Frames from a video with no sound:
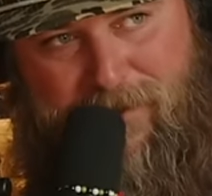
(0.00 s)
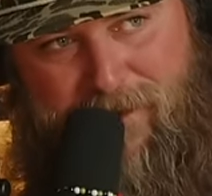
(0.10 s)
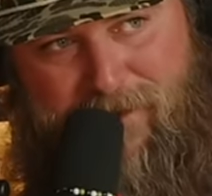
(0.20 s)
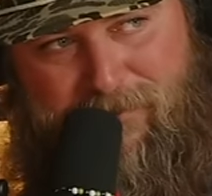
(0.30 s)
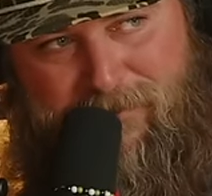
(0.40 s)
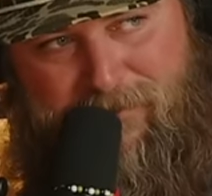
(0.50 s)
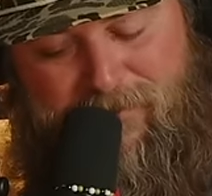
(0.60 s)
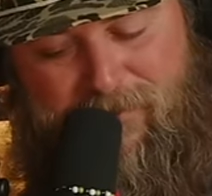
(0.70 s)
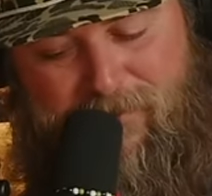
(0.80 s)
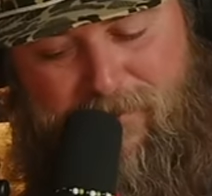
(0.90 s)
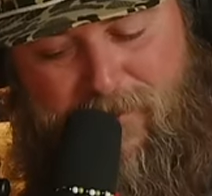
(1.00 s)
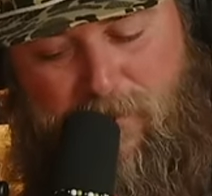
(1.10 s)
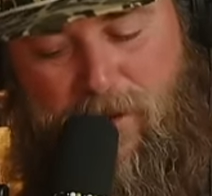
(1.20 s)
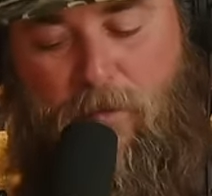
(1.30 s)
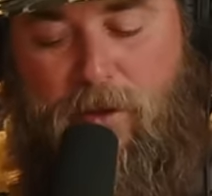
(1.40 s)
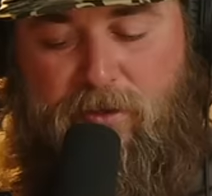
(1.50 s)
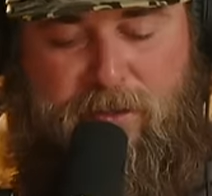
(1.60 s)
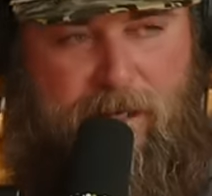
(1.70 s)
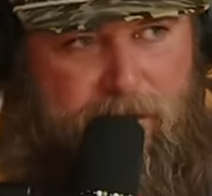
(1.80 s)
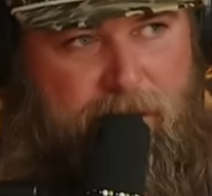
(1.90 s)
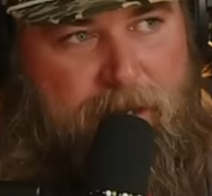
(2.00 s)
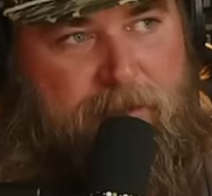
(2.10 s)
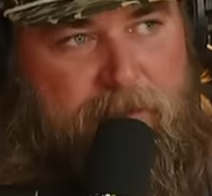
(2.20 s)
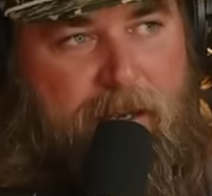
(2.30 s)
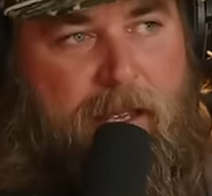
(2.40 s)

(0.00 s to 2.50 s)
to it. But I will say this